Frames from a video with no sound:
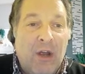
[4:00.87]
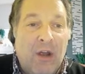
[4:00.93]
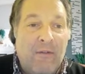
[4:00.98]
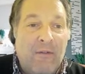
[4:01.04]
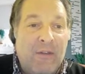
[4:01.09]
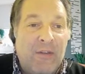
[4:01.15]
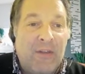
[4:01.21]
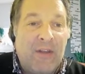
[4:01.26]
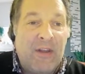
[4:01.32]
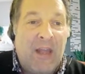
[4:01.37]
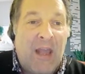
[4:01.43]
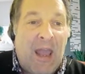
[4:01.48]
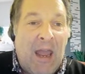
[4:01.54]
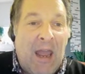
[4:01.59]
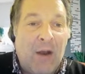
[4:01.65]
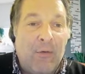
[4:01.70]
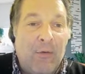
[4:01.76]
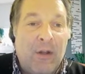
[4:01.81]
that the
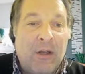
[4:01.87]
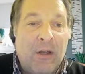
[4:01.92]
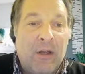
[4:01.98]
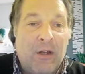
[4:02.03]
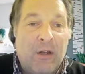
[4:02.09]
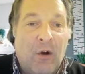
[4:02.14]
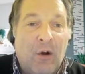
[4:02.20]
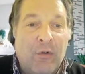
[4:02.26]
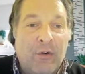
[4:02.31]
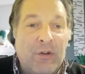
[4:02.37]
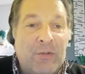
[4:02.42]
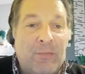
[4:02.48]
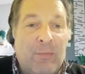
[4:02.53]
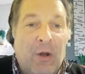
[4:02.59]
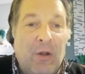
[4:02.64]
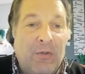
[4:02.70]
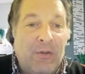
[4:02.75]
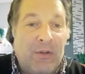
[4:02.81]
area
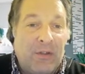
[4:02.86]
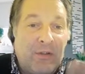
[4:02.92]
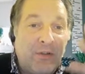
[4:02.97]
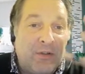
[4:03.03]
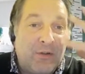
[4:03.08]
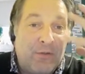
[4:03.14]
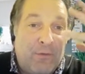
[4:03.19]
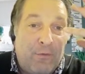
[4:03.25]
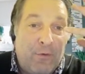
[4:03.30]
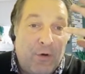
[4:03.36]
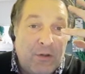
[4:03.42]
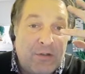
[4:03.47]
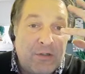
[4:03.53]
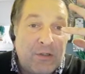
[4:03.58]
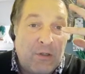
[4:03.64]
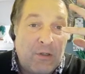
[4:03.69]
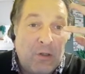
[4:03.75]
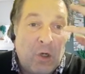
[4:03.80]
corresponding to the
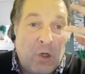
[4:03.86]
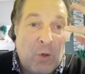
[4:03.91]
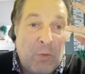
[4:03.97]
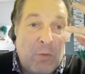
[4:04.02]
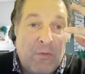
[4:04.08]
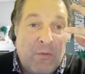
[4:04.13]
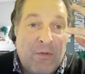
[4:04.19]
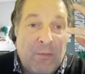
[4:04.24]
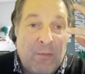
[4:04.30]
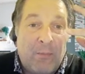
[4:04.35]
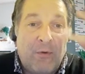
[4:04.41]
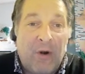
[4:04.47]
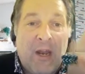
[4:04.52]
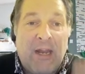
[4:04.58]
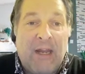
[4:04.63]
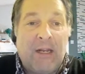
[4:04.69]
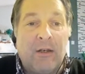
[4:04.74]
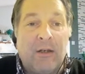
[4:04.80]
frontal lobe of the
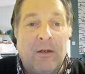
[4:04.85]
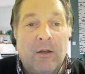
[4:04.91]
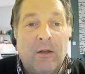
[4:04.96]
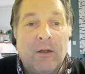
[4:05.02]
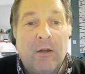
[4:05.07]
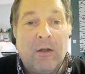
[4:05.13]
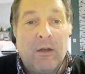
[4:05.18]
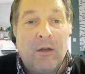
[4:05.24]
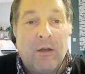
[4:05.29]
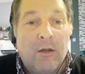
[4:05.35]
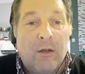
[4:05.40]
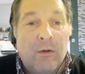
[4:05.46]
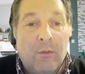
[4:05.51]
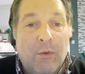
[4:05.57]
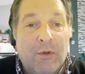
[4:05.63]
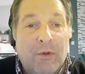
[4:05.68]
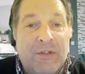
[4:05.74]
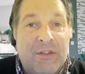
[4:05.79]
brain
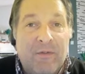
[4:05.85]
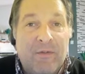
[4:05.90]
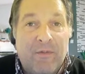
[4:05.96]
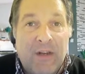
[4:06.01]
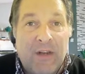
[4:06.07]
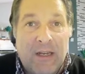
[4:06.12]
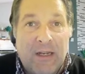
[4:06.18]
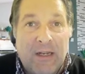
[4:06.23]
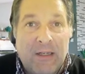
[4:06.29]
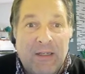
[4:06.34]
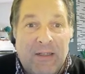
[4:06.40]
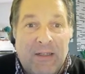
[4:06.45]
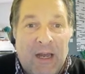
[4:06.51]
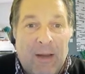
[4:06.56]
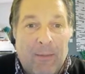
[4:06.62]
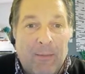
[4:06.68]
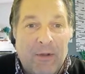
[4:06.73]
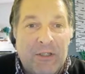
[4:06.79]
was severely
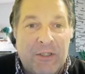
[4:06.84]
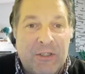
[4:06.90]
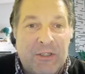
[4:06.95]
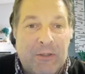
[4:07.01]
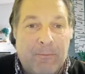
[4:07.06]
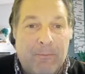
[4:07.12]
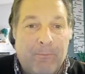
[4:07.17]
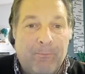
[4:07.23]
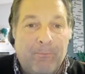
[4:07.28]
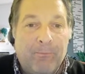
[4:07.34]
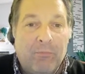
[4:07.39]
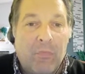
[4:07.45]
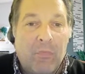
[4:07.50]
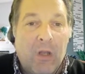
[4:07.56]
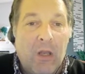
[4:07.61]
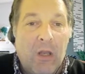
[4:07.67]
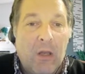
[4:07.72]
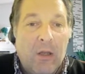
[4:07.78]
damaged.
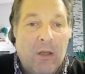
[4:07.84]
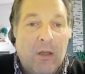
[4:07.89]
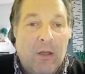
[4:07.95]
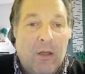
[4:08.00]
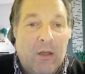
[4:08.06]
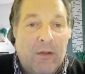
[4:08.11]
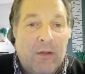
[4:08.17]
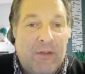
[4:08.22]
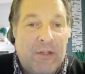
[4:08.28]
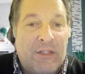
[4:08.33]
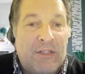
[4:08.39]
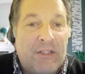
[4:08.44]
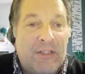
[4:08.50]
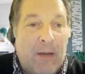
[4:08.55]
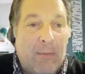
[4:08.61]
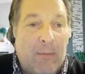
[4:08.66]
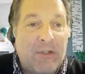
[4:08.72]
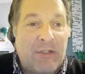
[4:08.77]
This
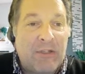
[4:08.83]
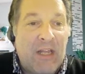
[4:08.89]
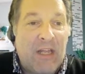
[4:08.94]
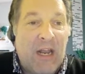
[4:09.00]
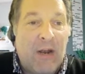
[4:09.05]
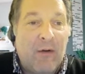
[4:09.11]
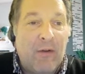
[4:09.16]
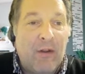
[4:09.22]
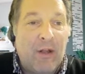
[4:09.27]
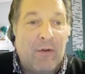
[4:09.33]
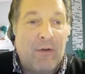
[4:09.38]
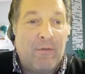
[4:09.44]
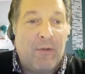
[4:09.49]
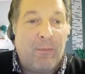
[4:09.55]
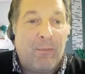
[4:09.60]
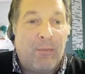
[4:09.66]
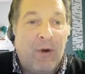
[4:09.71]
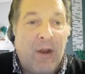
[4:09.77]
damaged area of the
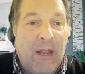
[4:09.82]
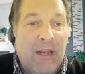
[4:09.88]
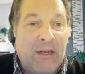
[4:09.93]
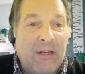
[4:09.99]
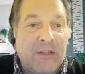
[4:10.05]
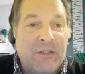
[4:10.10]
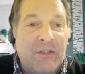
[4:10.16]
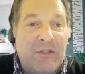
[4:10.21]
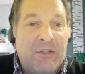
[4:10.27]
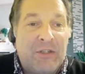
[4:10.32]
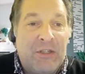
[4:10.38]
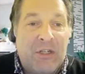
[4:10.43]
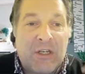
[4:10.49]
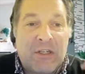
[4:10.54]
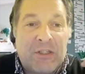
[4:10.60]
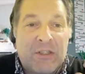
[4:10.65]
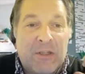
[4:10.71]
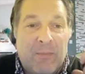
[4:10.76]
brain is
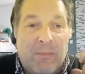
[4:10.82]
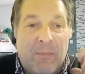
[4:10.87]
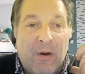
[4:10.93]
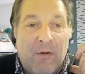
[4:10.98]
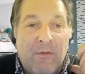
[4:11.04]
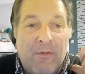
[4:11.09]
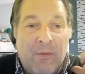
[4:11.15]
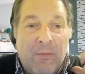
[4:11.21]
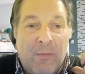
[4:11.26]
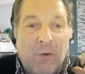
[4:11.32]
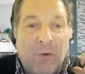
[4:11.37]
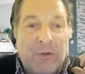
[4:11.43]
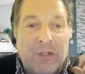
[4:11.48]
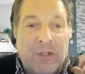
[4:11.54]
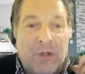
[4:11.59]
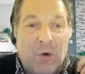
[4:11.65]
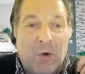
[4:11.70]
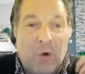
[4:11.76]
just above the motor
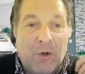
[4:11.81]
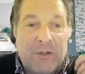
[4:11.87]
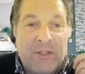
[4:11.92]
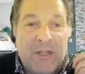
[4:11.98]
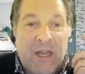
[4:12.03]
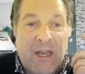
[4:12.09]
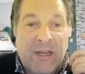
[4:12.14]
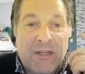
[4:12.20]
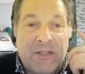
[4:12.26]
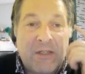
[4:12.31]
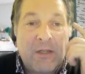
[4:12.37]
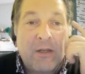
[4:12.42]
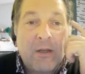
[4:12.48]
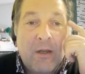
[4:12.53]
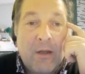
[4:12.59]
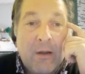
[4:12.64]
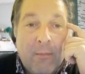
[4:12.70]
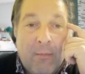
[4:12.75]
cortex
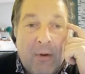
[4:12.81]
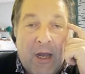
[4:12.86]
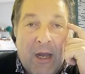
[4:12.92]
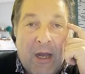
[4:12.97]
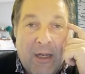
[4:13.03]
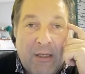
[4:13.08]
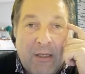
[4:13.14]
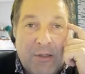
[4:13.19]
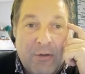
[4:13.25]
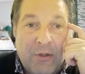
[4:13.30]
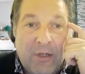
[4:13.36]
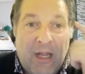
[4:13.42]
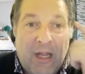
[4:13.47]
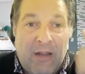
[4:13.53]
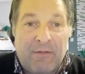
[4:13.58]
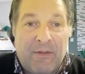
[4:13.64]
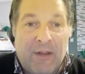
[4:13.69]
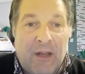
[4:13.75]
behind your
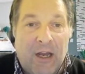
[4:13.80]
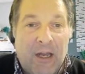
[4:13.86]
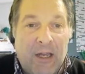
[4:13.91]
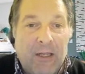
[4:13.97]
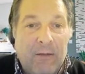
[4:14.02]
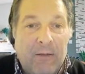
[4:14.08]
left eye,